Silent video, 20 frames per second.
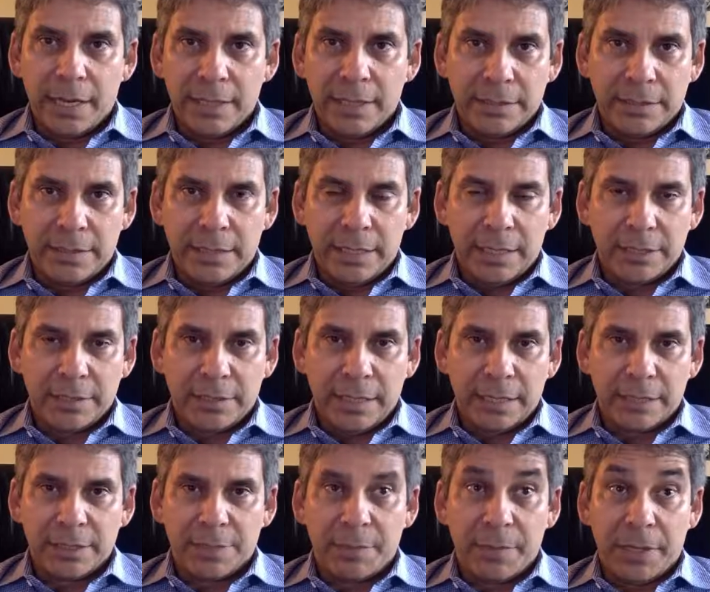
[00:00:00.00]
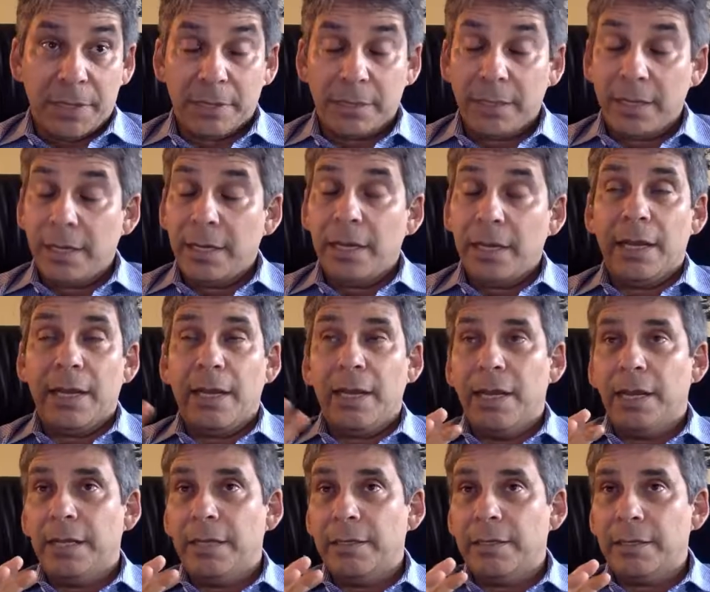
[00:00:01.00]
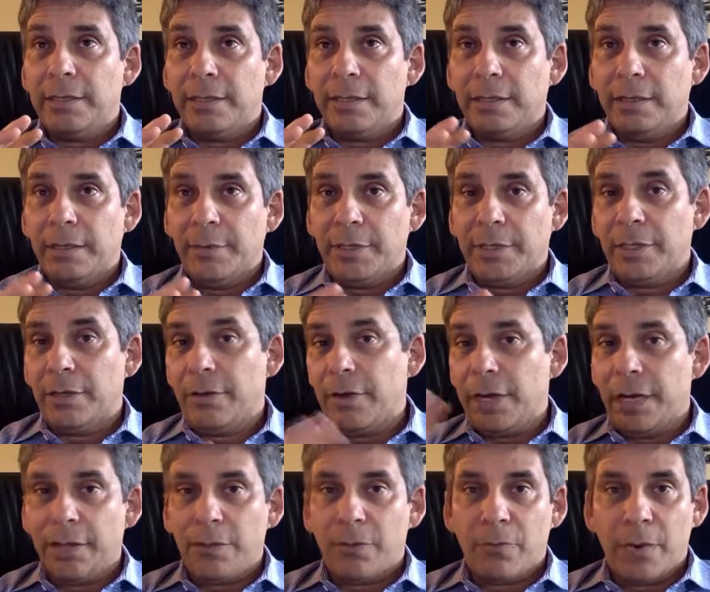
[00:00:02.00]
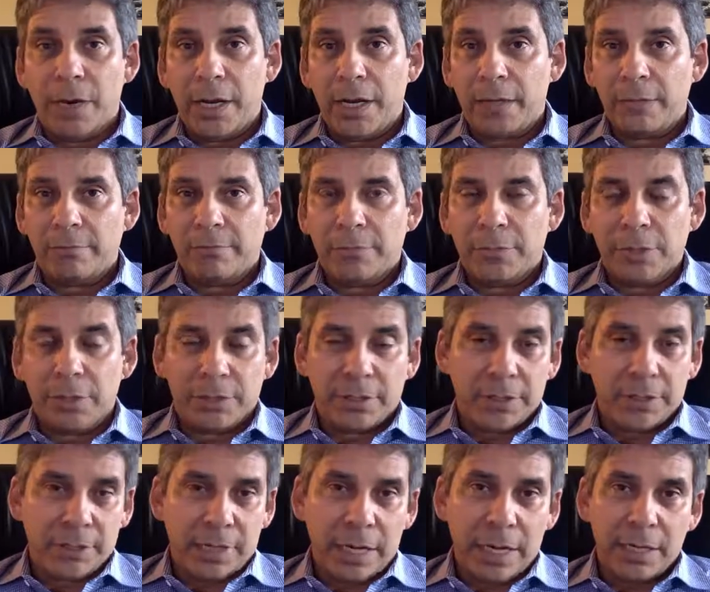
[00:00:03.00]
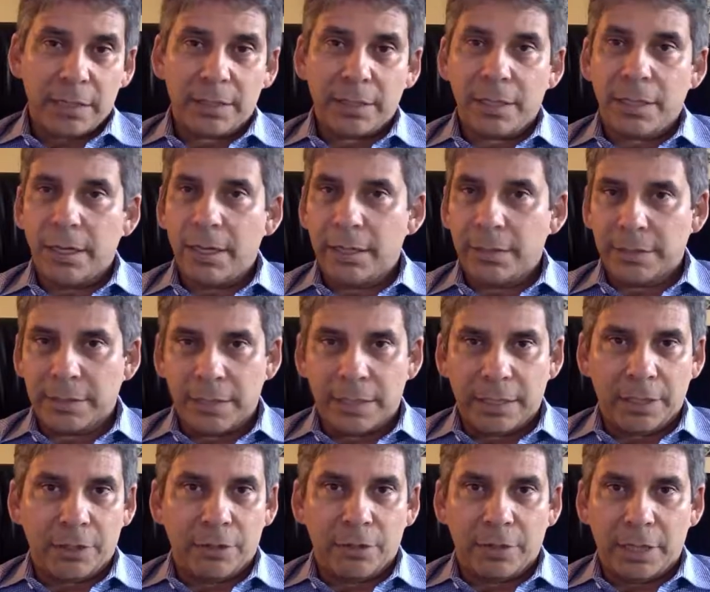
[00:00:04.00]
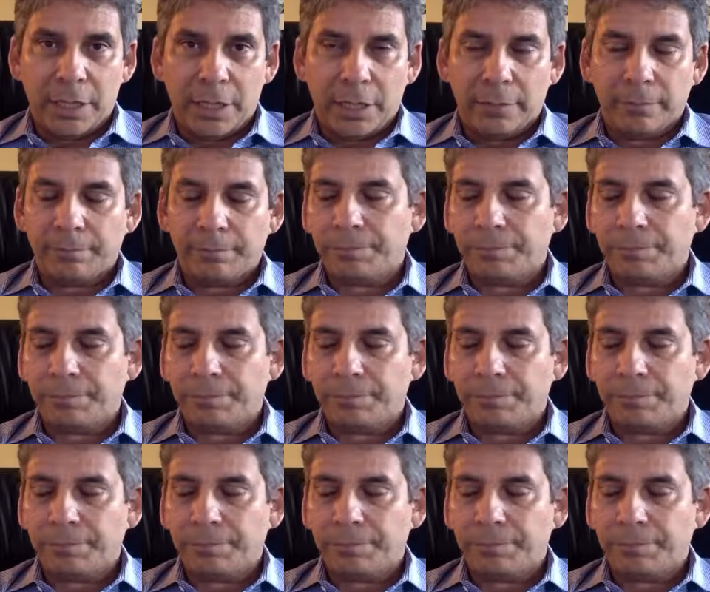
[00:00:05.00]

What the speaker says: is not spent? And let me tell you, either way, just as a hint, it's not a good thing.